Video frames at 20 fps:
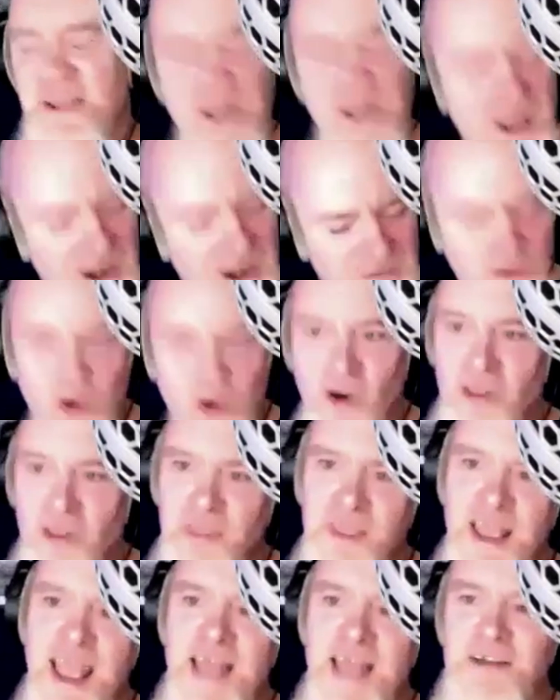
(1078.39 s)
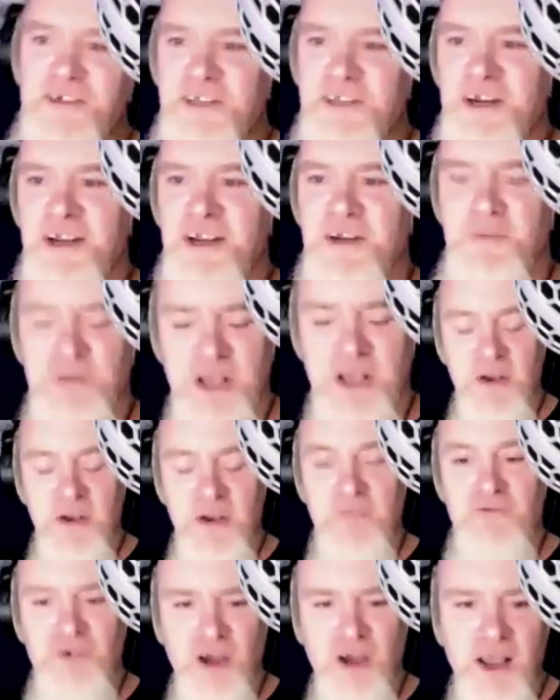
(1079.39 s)
I'll have it on the instant it comes
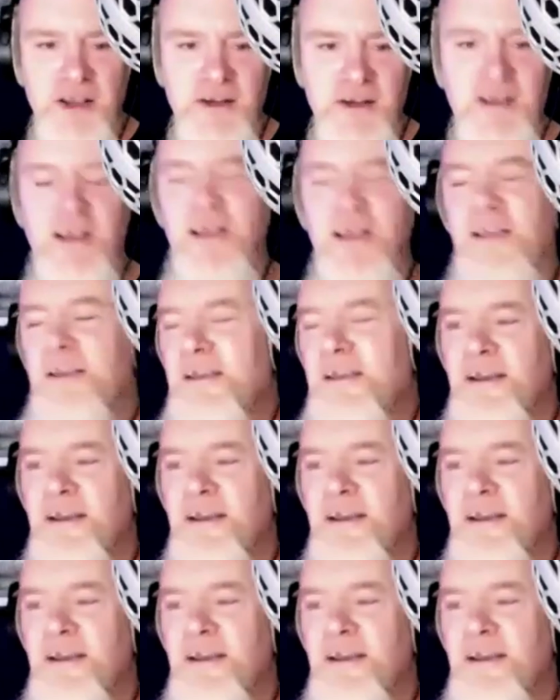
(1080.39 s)
I've tried it.